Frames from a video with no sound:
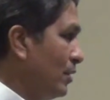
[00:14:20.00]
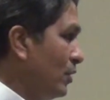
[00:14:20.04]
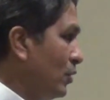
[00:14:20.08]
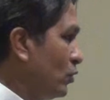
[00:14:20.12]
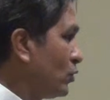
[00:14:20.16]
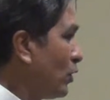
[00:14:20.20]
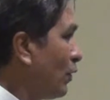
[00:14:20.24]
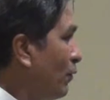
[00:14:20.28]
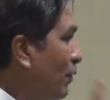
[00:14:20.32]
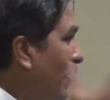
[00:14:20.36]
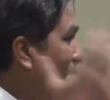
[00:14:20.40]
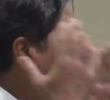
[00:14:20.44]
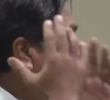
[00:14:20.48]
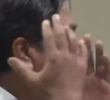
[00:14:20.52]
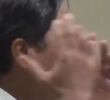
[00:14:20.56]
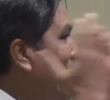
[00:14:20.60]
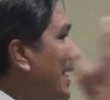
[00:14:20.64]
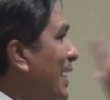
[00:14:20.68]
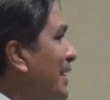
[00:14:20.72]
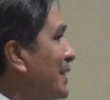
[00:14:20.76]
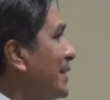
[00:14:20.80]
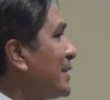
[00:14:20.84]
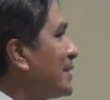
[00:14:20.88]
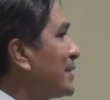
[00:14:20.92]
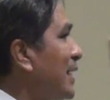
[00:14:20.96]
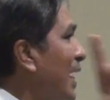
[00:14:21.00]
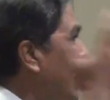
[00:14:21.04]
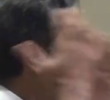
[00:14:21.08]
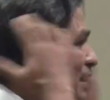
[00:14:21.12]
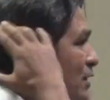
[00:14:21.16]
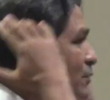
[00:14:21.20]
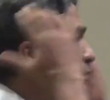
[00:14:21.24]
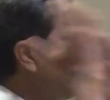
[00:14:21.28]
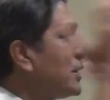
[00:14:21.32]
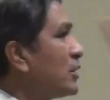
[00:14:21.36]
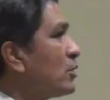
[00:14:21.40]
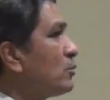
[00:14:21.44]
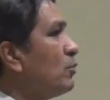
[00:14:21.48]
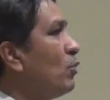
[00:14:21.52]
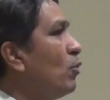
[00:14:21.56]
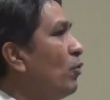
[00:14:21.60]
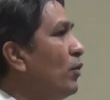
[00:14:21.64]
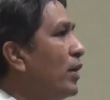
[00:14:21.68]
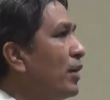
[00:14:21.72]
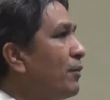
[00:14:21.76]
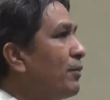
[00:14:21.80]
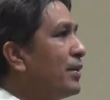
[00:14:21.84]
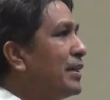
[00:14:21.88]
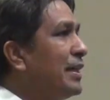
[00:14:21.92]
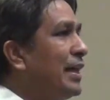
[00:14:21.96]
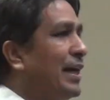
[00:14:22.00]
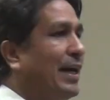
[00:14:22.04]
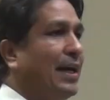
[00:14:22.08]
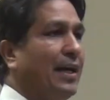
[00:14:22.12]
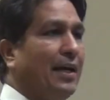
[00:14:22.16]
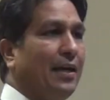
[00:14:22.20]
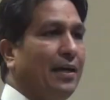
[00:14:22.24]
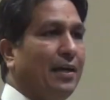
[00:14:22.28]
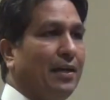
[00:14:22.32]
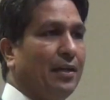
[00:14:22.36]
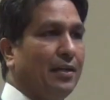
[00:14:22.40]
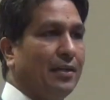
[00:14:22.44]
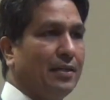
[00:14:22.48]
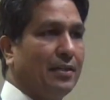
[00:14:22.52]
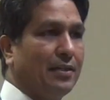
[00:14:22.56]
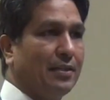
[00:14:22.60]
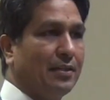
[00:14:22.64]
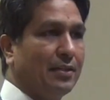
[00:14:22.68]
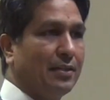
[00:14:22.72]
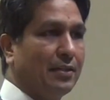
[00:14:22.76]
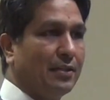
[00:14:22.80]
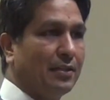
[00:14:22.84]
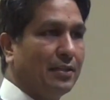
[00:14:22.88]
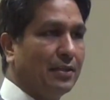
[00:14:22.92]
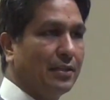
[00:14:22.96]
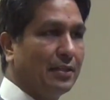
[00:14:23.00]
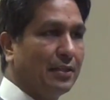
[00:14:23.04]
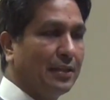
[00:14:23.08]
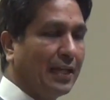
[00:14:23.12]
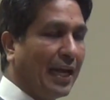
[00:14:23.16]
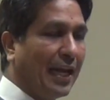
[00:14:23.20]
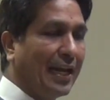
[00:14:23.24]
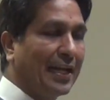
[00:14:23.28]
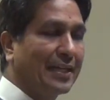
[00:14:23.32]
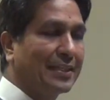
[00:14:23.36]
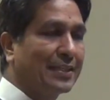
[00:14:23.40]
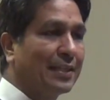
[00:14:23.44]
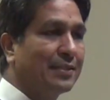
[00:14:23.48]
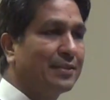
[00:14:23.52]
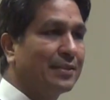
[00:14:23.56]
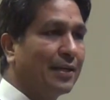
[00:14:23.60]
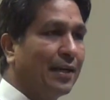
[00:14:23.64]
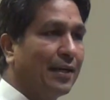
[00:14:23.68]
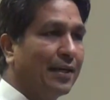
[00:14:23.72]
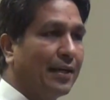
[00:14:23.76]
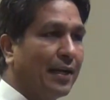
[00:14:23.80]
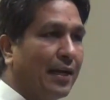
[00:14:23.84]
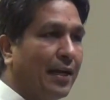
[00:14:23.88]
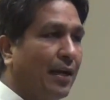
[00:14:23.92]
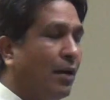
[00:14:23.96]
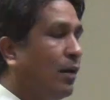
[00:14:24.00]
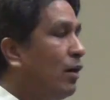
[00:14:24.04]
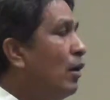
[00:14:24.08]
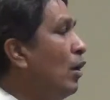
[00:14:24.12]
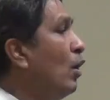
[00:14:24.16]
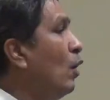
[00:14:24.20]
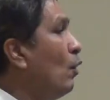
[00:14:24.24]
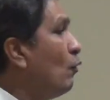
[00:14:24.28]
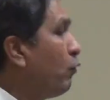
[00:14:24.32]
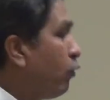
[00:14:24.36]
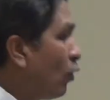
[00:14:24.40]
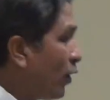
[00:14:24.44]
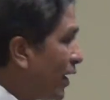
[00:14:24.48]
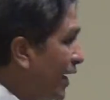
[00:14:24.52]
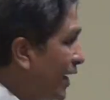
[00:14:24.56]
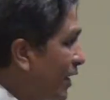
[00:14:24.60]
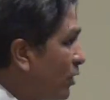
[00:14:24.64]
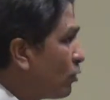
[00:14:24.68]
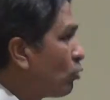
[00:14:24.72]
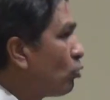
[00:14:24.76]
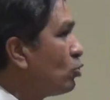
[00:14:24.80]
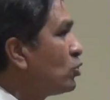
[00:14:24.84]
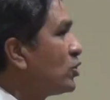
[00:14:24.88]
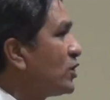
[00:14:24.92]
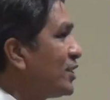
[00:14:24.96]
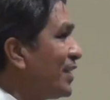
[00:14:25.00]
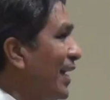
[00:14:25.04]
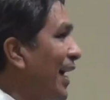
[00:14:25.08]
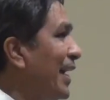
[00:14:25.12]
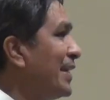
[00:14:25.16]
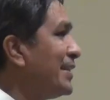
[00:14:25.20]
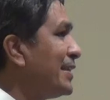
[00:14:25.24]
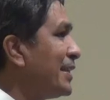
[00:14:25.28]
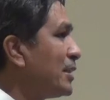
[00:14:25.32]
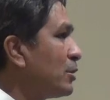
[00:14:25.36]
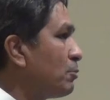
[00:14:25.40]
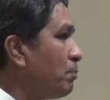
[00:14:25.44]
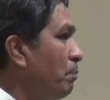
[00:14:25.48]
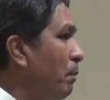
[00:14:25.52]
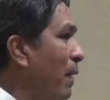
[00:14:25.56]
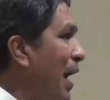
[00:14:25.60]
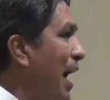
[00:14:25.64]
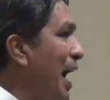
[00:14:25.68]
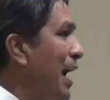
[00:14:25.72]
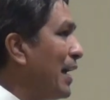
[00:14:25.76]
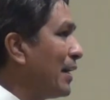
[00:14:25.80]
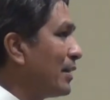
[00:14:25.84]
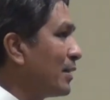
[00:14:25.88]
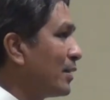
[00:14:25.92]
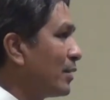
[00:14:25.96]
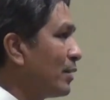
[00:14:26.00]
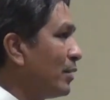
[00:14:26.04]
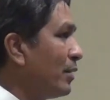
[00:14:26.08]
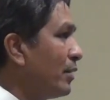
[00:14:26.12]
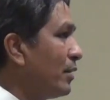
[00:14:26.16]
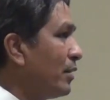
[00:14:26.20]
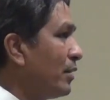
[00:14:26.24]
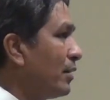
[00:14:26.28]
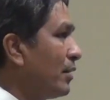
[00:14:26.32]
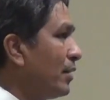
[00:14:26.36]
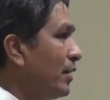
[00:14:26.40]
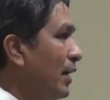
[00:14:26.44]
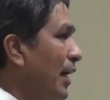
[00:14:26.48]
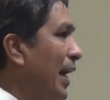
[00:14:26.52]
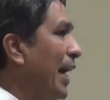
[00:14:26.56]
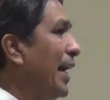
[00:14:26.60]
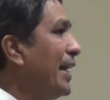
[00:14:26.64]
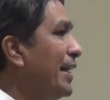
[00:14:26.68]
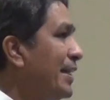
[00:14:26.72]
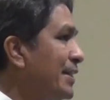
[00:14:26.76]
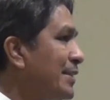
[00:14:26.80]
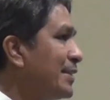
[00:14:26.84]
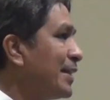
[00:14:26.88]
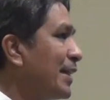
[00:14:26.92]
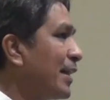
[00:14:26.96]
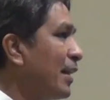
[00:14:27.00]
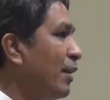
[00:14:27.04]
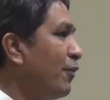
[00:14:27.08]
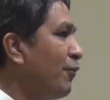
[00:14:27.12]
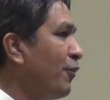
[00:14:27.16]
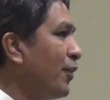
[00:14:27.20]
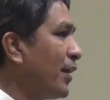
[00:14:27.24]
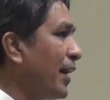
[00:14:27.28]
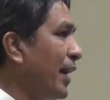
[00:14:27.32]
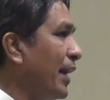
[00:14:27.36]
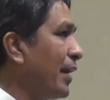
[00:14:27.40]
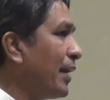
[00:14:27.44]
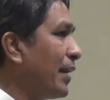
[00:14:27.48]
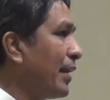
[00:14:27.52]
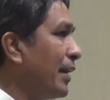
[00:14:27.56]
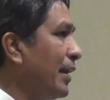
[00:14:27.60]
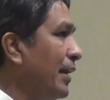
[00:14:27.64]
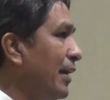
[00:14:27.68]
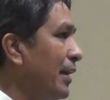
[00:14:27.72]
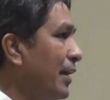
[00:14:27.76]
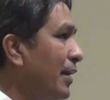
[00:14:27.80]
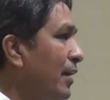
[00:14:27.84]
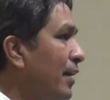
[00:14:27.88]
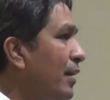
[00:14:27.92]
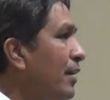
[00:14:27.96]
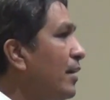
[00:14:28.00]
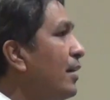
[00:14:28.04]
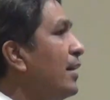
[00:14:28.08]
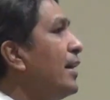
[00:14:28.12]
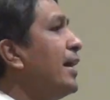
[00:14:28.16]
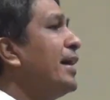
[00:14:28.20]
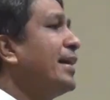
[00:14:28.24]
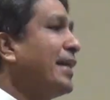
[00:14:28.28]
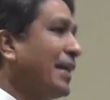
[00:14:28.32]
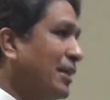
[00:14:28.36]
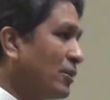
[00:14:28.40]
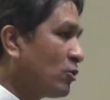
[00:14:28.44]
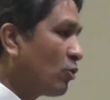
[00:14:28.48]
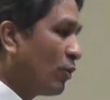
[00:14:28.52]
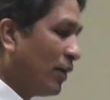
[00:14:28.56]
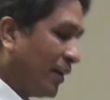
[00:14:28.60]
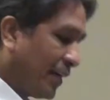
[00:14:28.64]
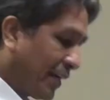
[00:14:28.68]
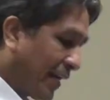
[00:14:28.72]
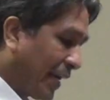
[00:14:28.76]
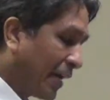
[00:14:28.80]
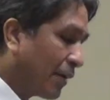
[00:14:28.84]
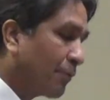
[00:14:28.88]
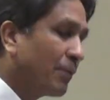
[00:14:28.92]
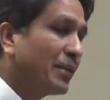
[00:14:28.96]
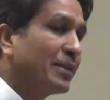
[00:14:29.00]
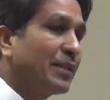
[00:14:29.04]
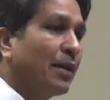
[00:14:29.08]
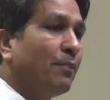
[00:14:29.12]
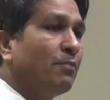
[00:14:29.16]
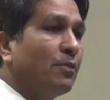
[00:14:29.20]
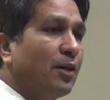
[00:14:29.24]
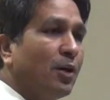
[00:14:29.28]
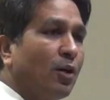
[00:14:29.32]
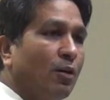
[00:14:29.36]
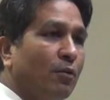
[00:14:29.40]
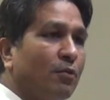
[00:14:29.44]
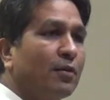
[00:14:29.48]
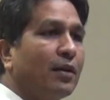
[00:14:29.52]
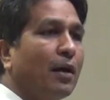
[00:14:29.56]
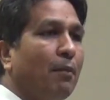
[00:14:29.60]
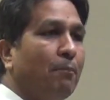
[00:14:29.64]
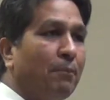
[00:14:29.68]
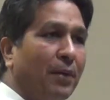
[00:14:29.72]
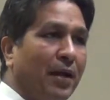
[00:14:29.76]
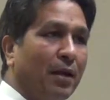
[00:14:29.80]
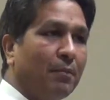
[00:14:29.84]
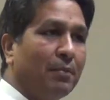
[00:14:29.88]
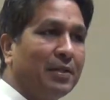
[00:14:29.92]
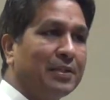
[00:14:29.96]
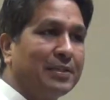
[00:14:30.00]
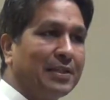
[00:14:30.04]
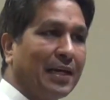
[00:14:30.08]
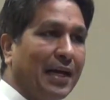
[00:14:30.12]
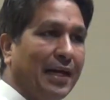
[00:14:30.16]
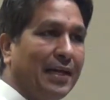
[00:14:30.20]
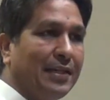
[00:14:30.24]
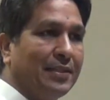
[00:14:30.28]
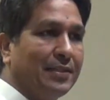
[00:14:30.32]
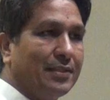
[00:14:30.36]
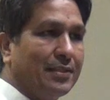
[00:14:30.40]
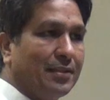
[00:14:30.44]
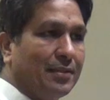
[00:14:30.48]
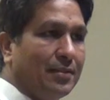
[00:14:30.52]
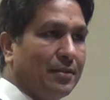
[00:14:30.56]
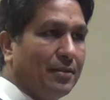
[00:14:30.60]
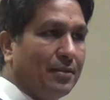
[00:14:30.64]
So if light has a size which is moving with a direction certain, for it to change its path any significantly, it has to interact with something of comparable size.